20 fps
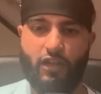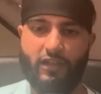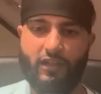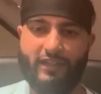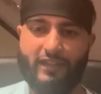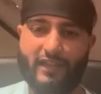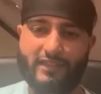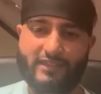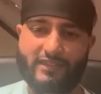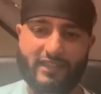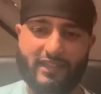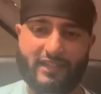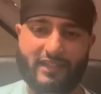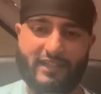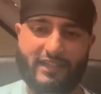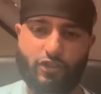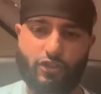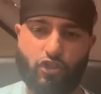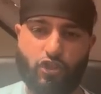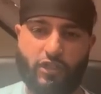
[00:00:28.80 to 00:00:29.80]
Getting a
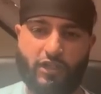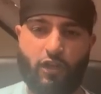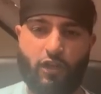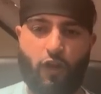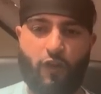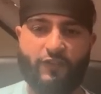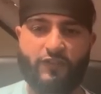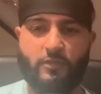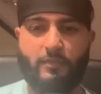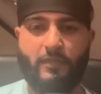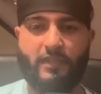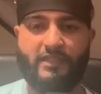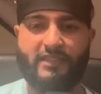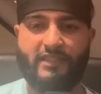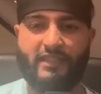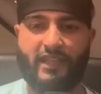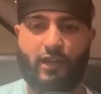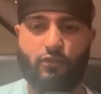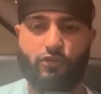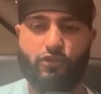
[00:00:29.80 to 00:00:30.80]
clean sheet after
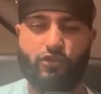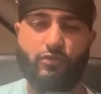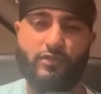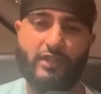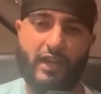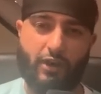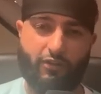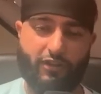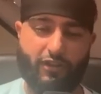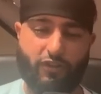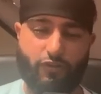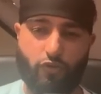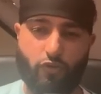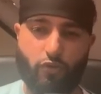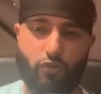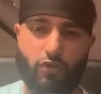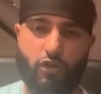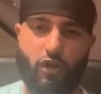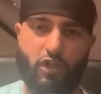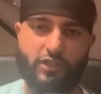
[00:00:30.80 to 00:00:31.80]
missing out so narrowly on a
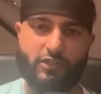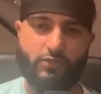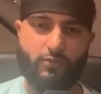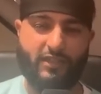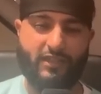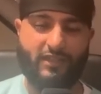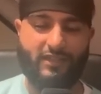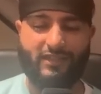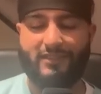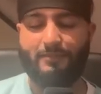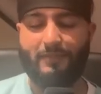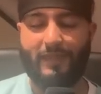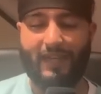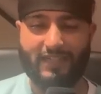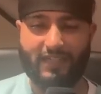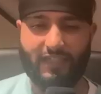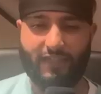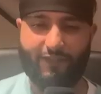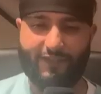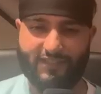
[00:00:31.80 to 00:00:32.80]
haul last week is
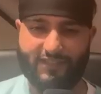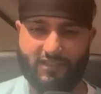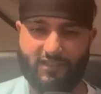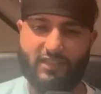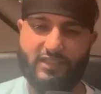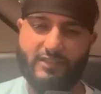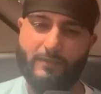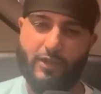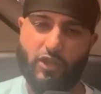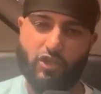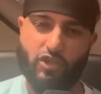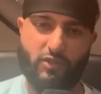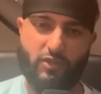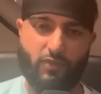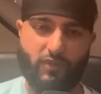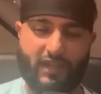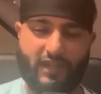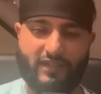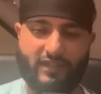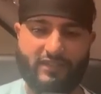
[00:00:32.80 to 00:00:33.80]
magnificent, especially
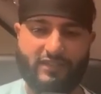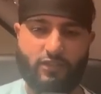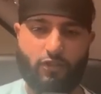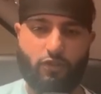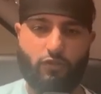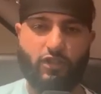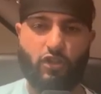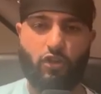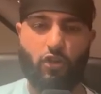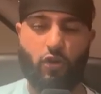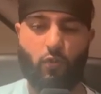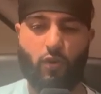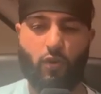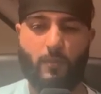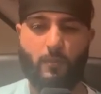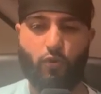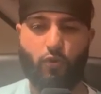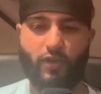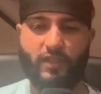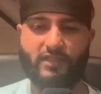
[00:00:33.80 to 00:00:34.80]
when Henderson only got a
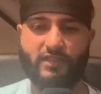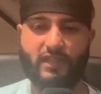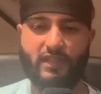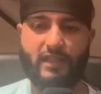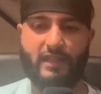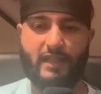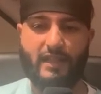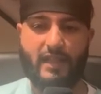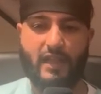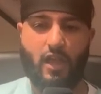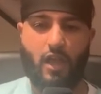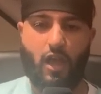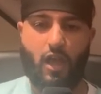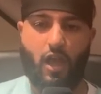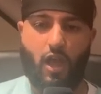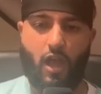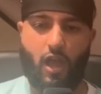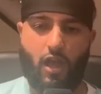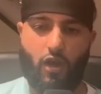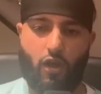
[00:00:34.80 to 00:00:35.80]
one-pointer.
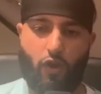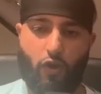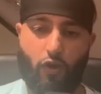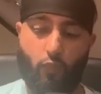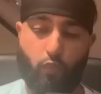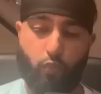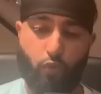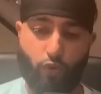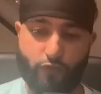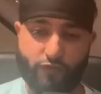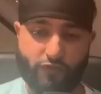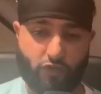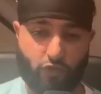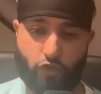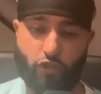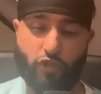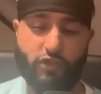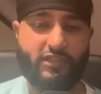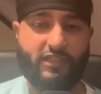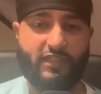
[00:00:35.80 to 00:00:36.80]
Wolves look
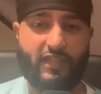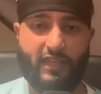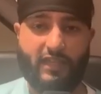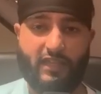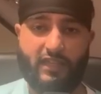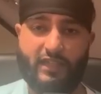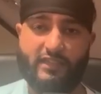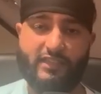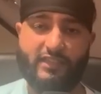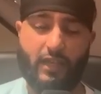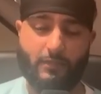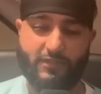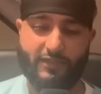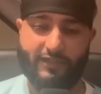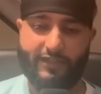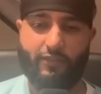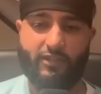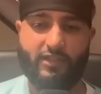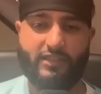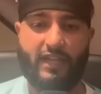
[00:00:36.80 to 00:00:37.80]
good today in terms of
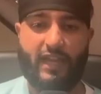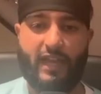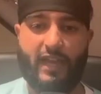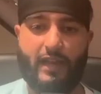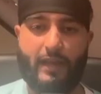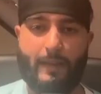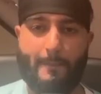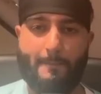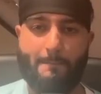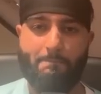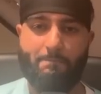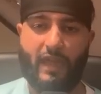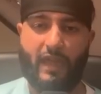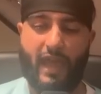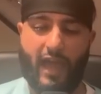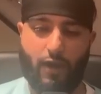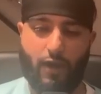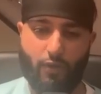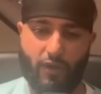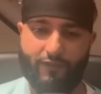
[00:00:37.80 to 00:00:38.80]
their attack.
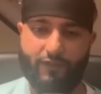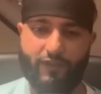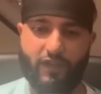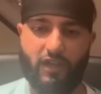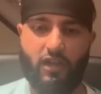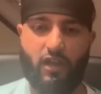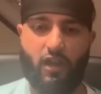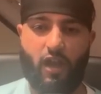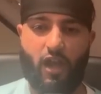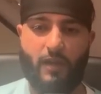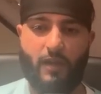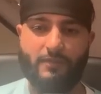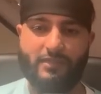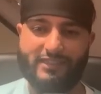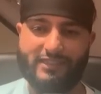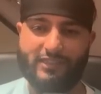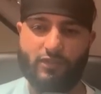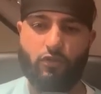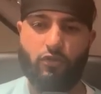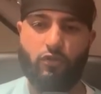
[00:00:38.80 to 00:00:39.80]
However, I'm
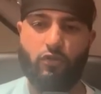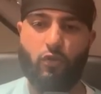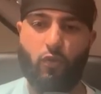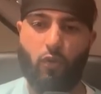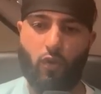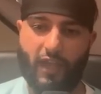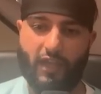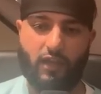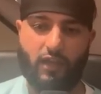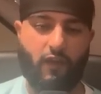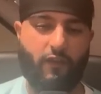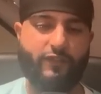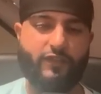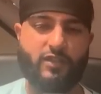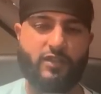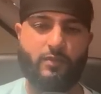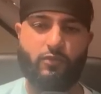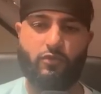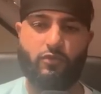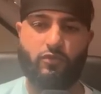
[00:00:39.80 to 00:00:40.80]
still quite
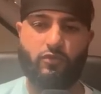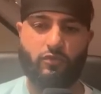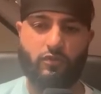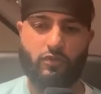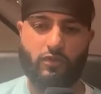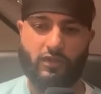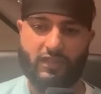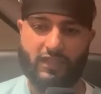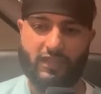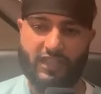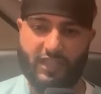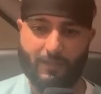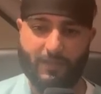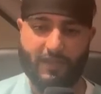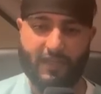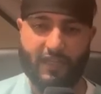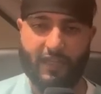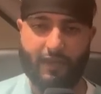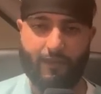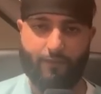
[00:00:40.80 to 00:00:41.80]
comfortable
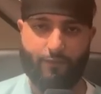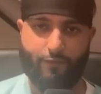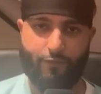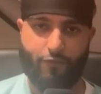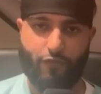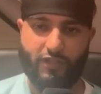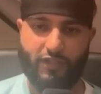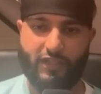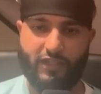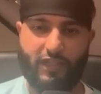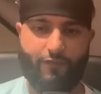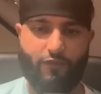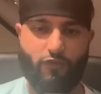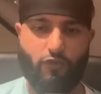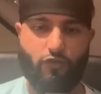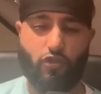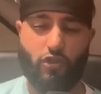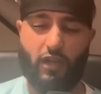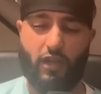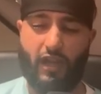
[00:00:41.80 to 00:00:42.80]
keeping him for the near
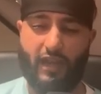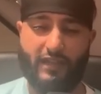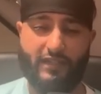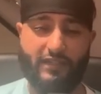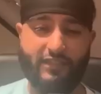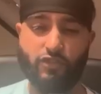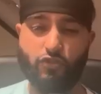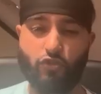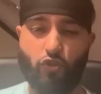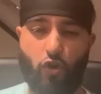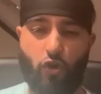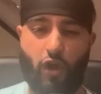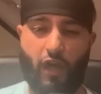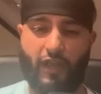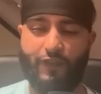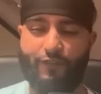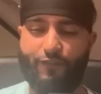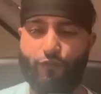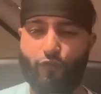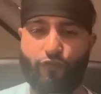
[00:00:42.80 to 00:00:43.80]
future, and he's not at
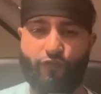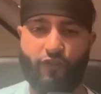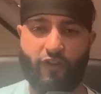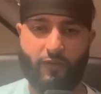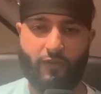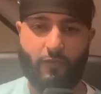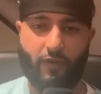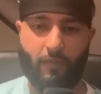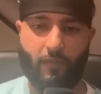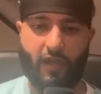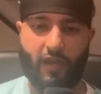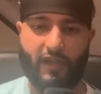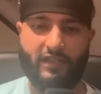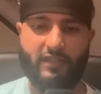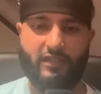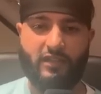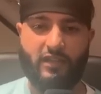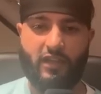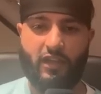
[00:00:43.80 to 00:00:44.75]
the forefront of my mind